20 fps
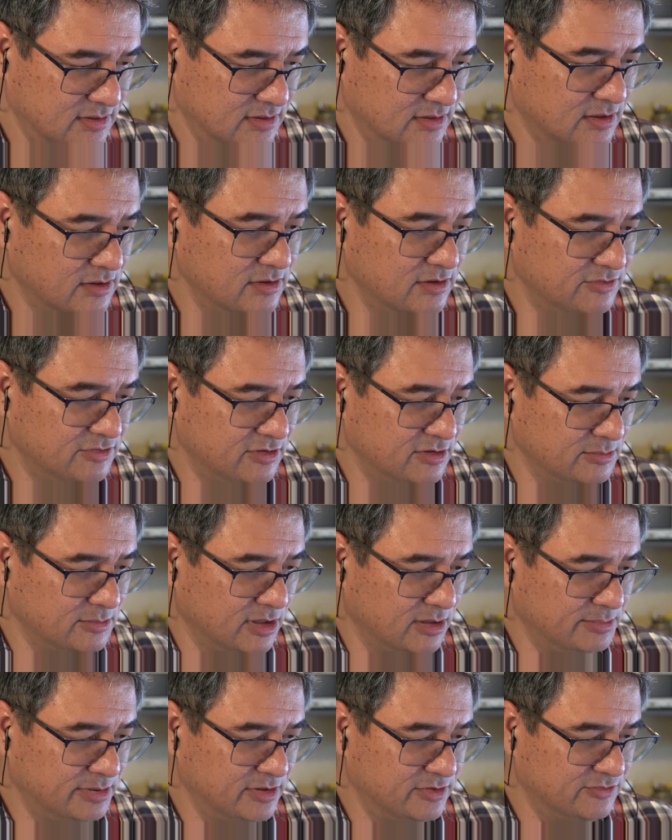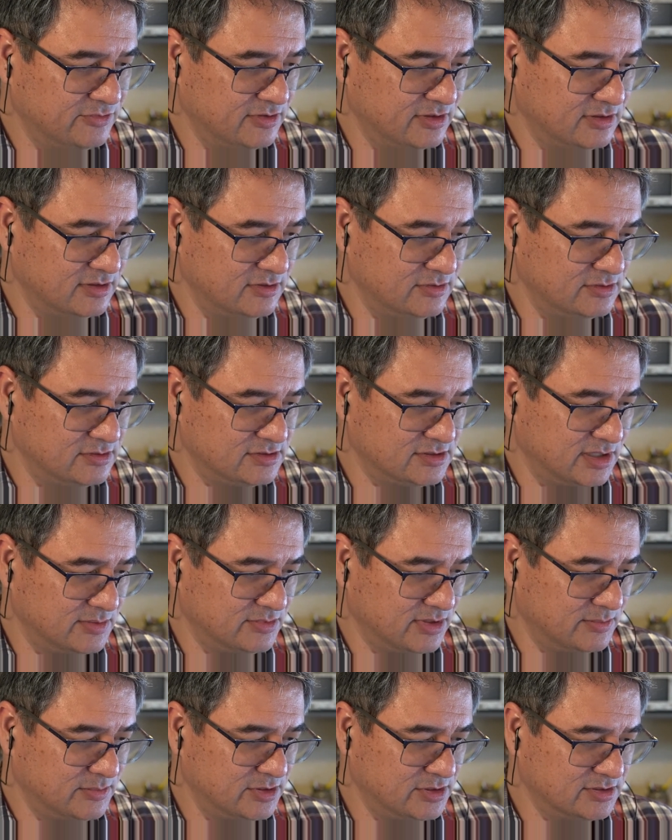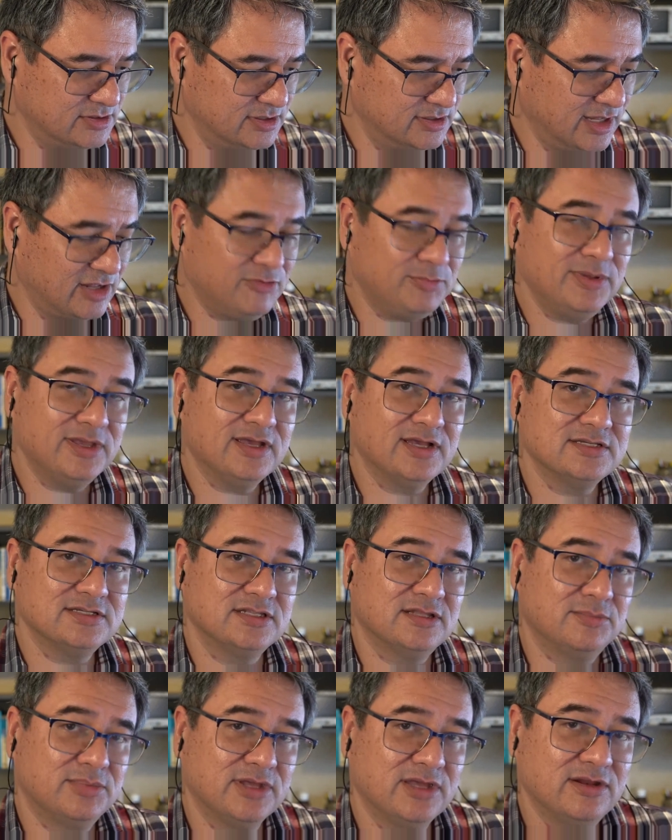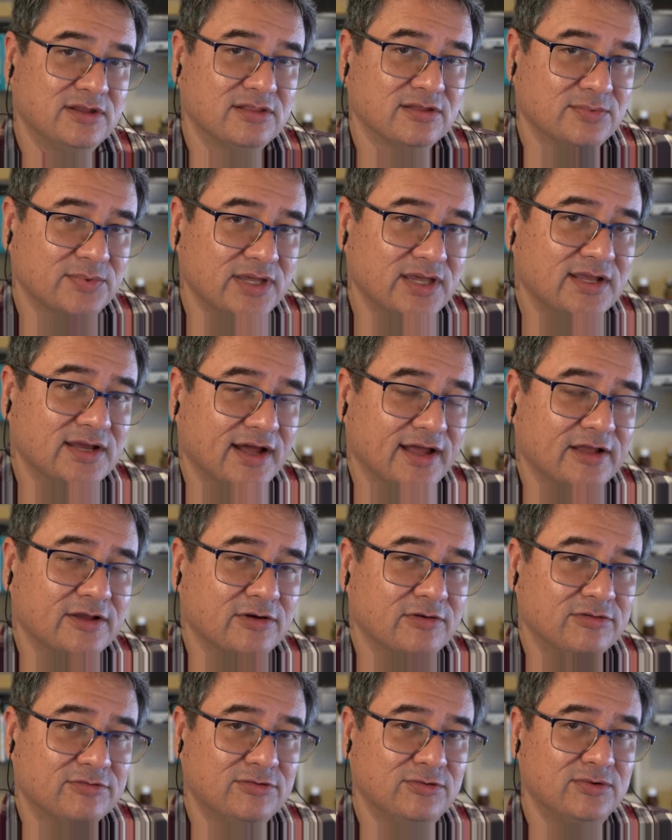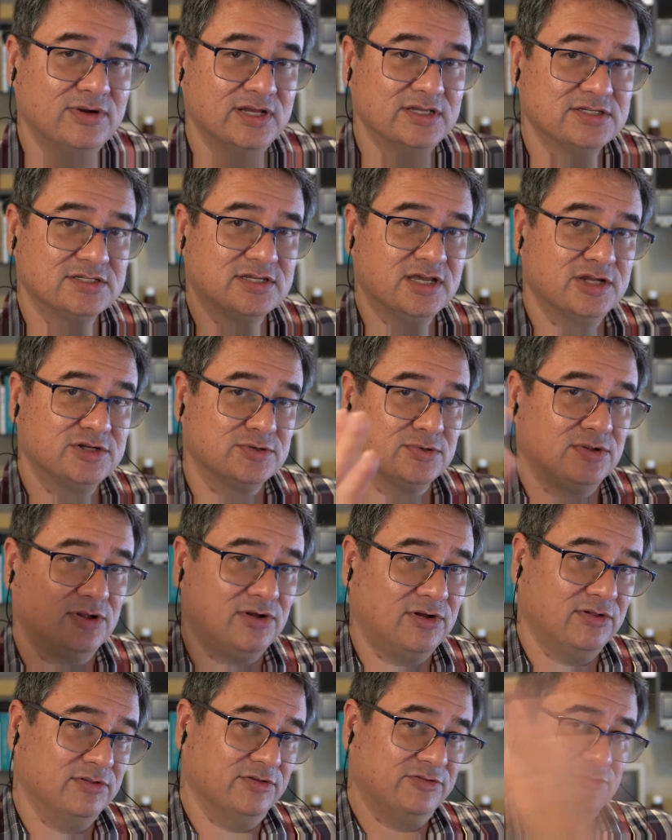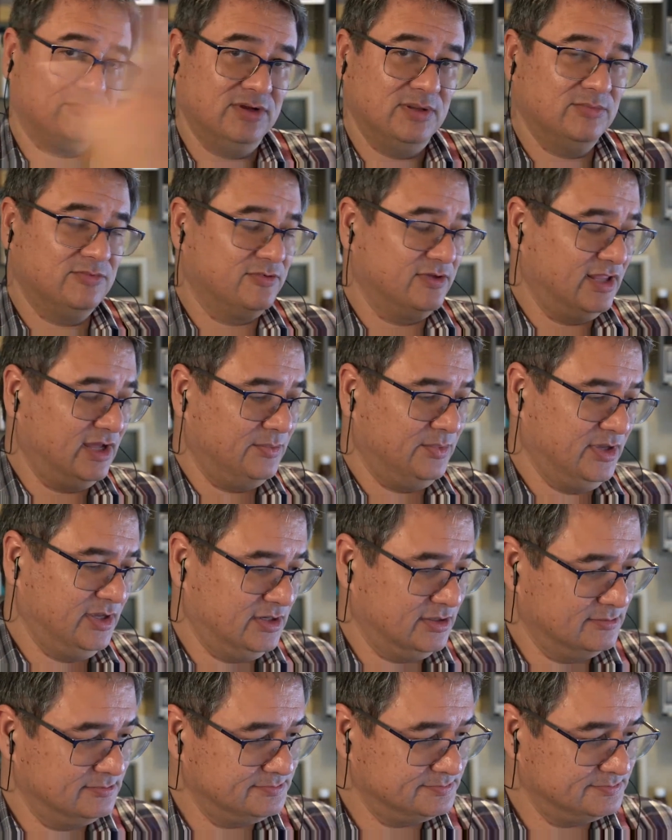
Oh, you see them all posted at the same time usually. That's because at the beginning of the week, I go through and I schedule all the streams for that week.